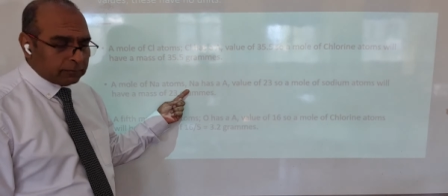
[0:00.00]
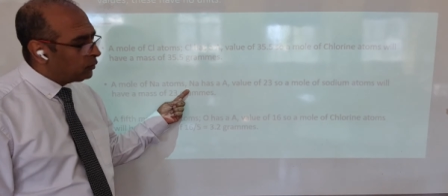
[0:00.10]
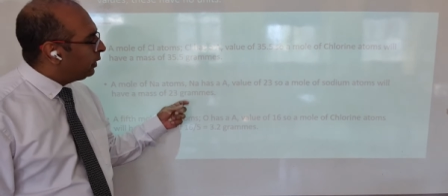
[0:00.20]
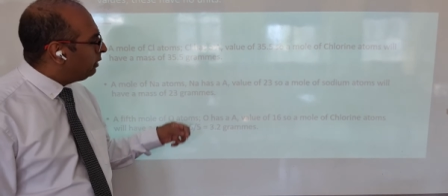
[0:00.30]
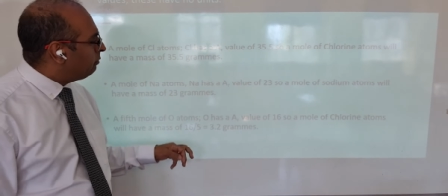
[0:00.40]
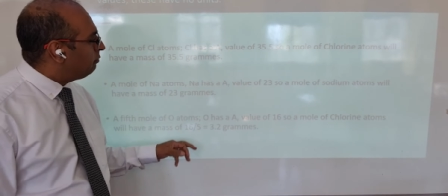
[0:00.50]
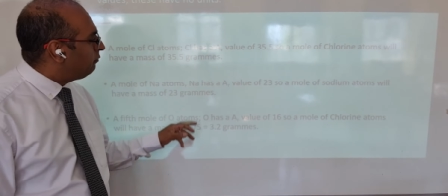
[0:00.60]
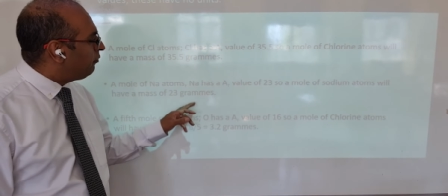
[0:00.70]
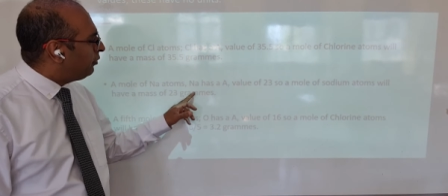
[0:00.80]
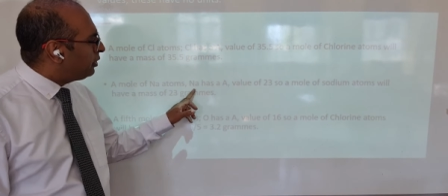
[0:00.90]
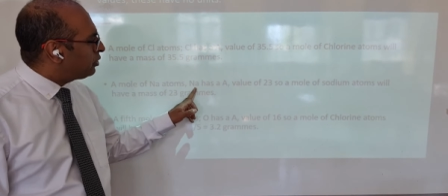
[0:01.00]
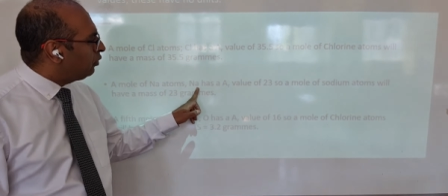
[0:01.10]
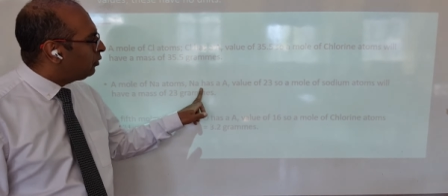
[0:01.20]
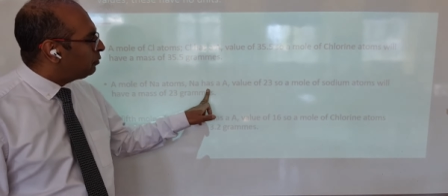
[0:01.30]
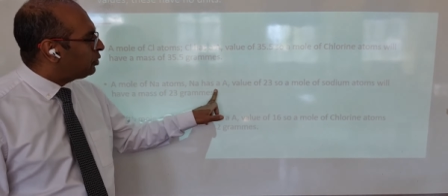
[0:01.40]
Well, first
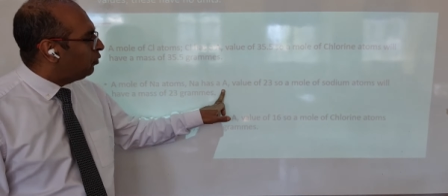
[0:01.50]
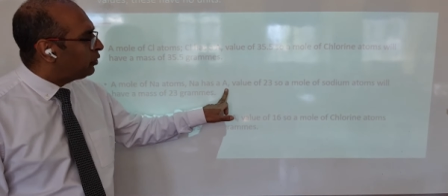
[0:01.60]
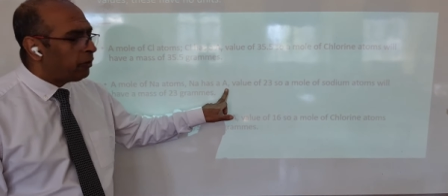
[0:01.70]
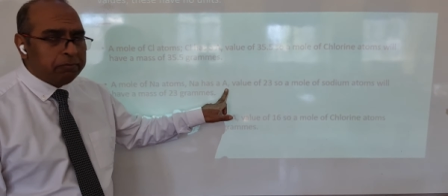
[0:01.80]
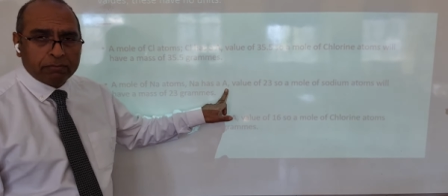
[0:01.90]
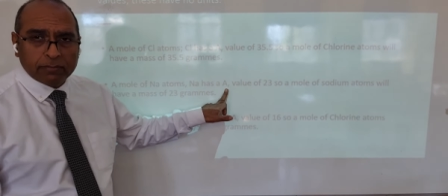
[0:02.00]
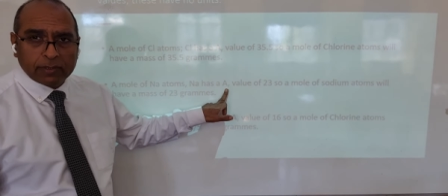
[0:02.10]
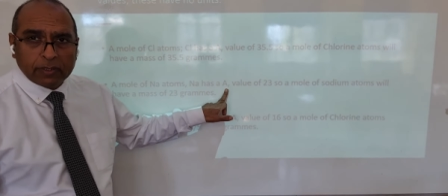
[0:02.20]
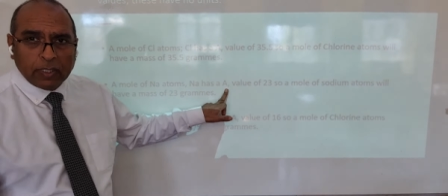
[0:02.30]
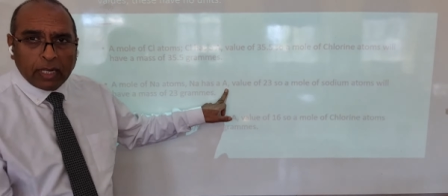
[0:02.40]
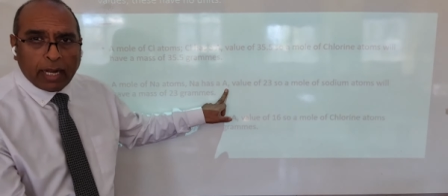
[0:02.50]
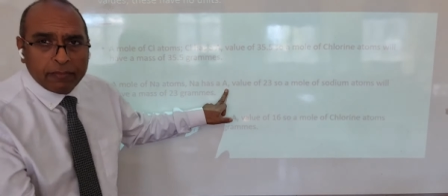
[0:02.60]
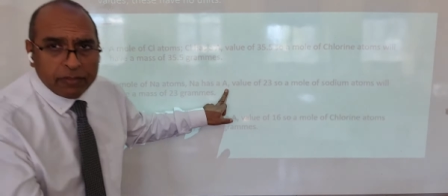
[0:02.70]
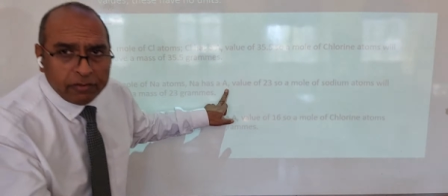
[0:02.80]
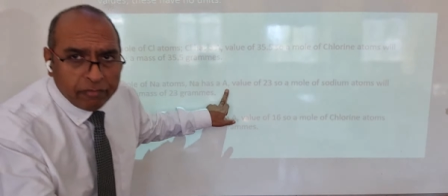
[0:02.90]
look up sodium, and
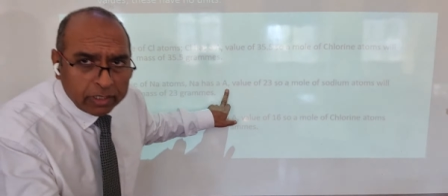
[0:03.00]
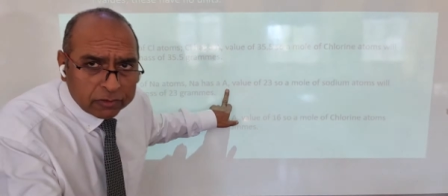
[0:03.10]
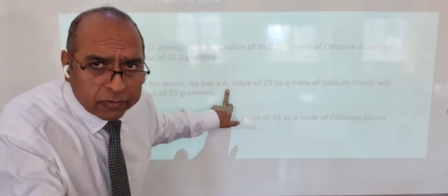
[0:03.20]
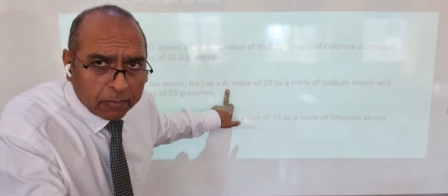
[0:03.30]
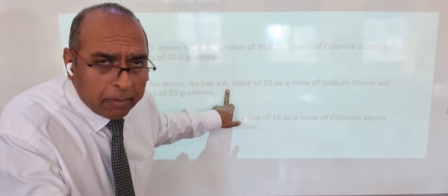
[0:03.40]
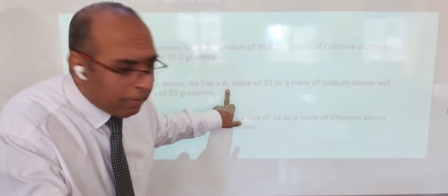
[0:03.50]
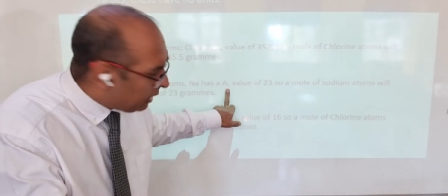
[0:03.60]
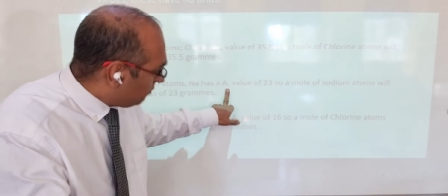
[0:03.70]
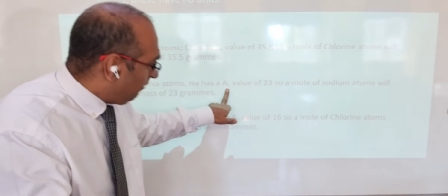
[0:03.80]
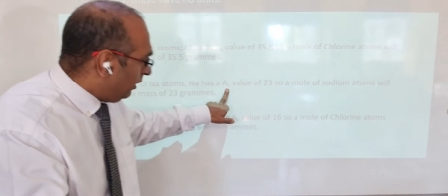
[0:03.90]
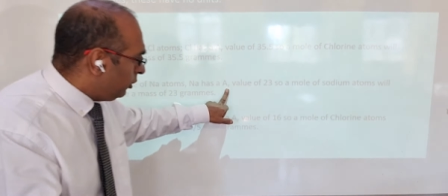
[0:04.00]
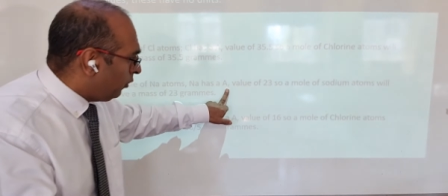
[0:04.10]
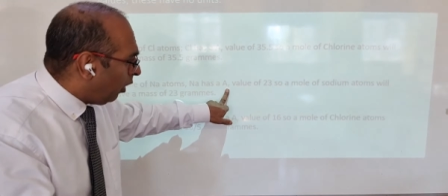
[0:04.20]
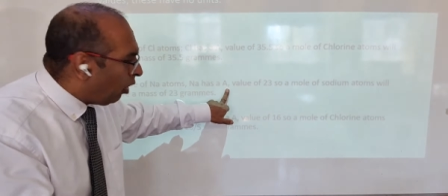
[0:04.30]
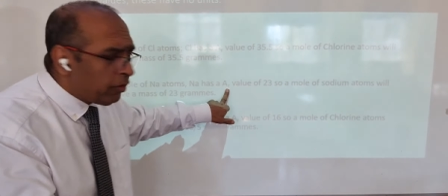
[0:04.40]
the relative atomic mass value
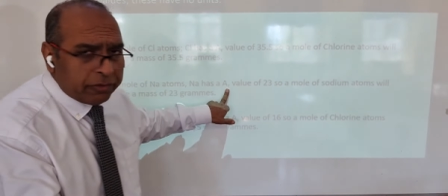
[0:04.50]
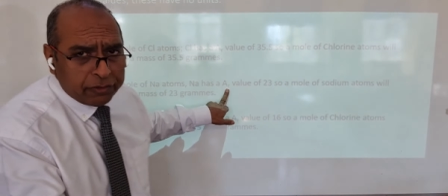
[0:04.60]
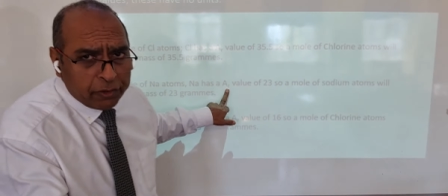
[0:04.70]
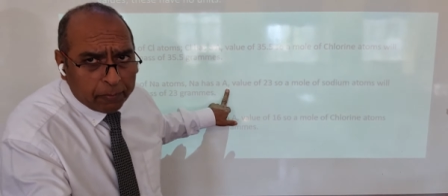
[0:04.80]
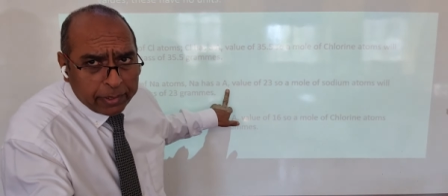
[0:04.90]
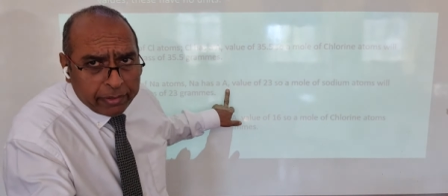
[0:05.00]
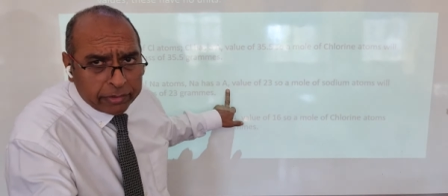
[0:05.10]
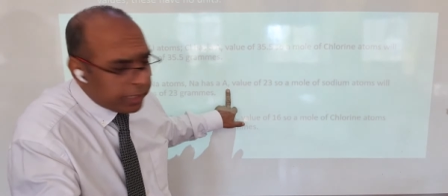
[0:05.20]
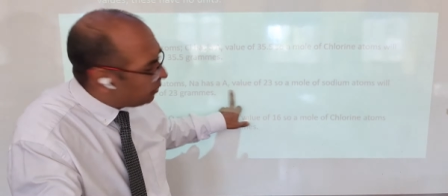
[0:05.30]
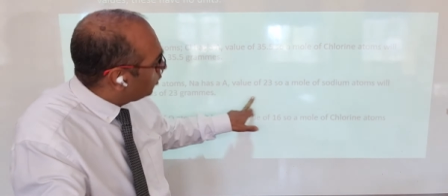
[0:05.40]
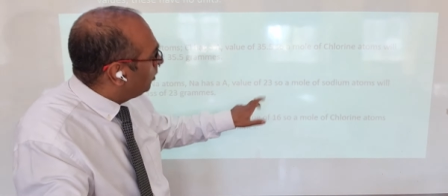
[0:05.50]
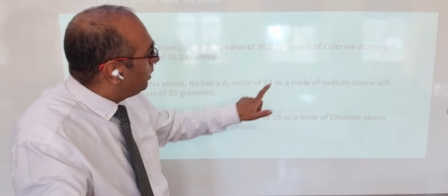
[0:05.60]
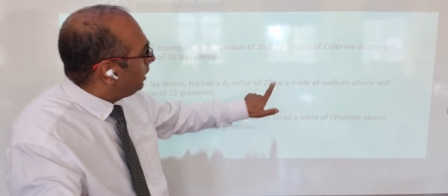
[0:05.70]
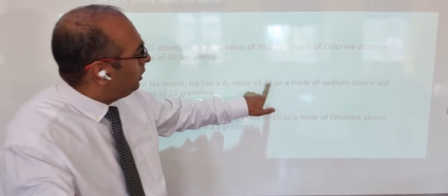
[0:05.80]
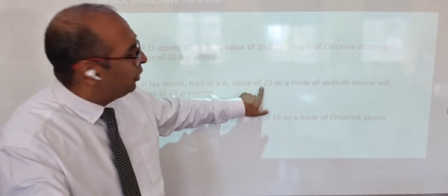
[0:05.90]
on your periodic table will
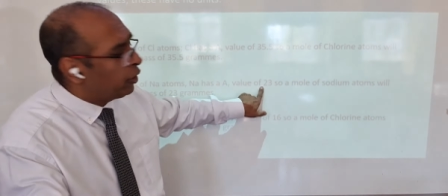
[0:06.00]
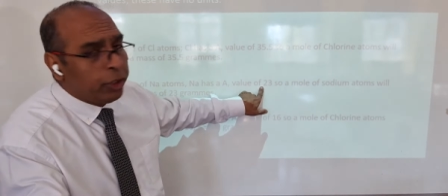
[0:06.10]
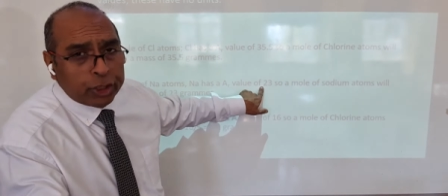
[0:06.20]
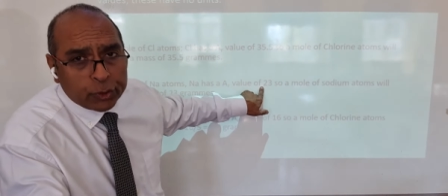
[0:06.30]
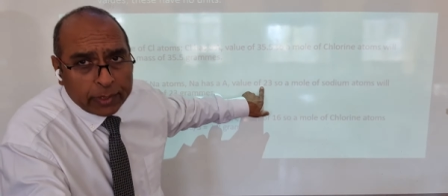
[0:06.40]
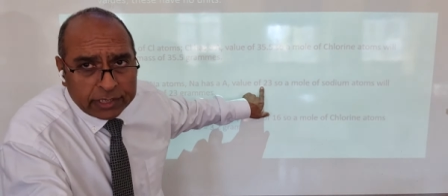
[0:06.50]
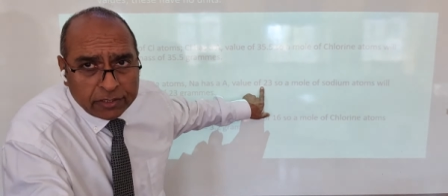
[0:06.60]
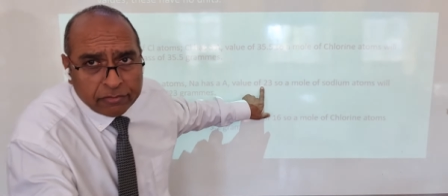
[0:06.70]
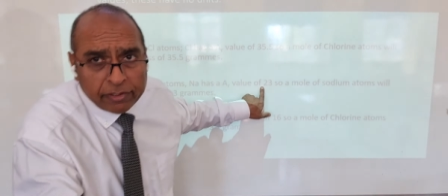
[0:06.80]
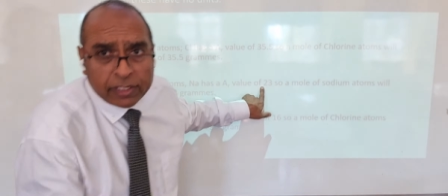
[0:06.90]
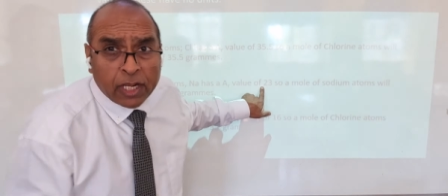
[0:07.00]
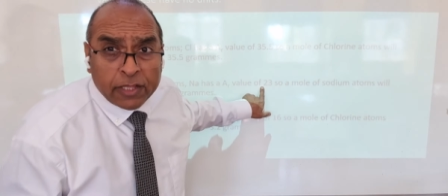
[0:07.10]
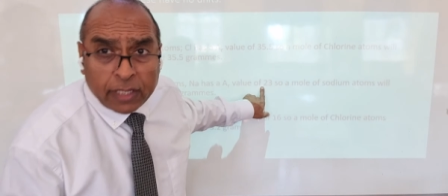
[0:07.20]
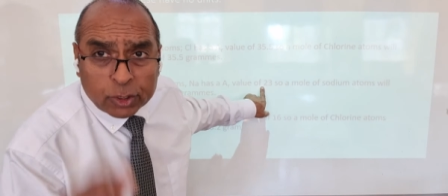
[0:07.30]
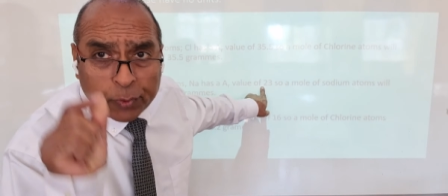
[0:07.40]
be 23.
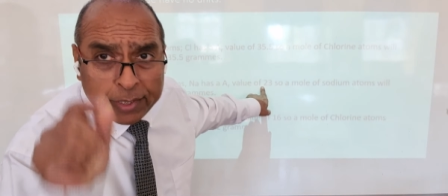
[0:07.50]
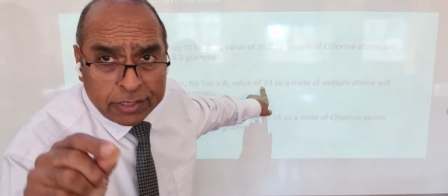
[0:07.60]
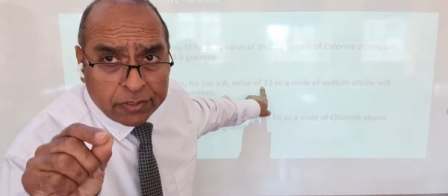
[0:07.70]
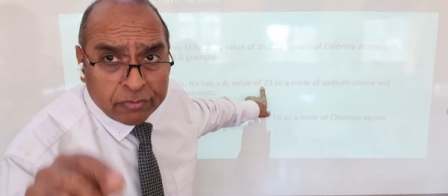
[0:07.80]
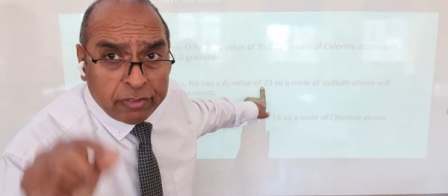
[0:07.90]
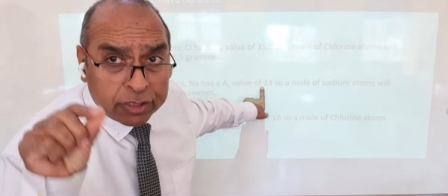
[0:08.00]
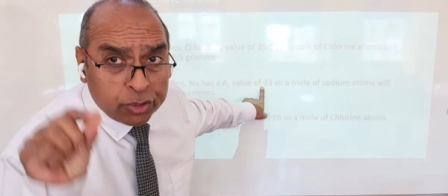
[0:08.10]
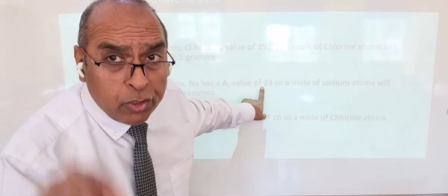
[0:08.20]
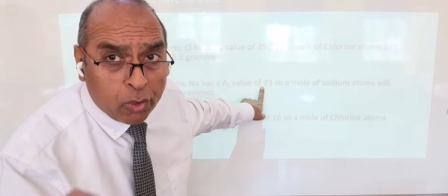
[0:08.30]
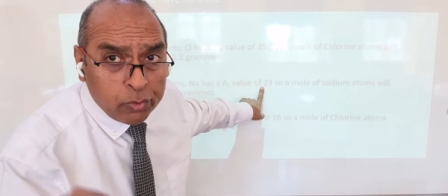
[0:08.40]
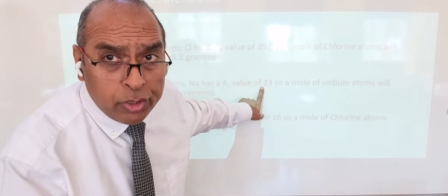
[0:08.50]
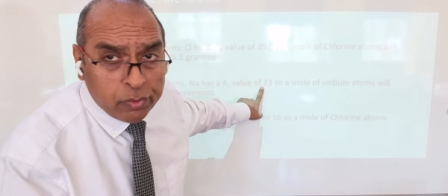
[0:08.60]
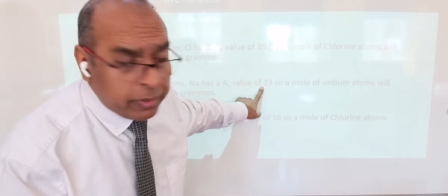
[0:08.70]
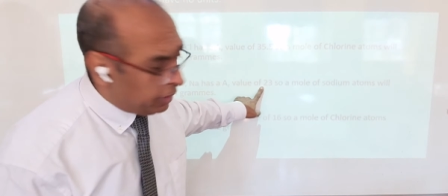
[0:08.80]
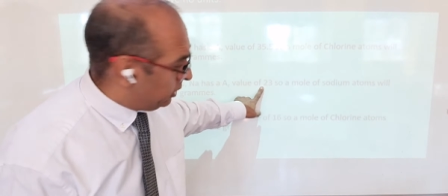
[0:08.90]
That 23 is no
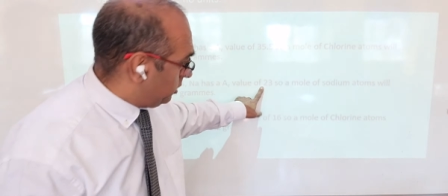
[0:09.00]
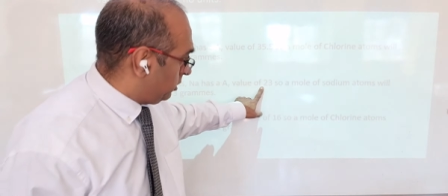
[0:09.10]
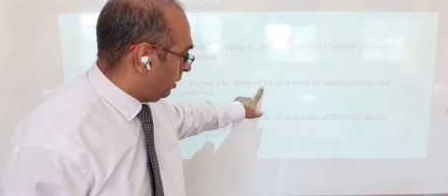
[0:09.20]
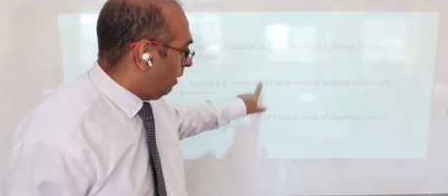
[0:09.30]
units.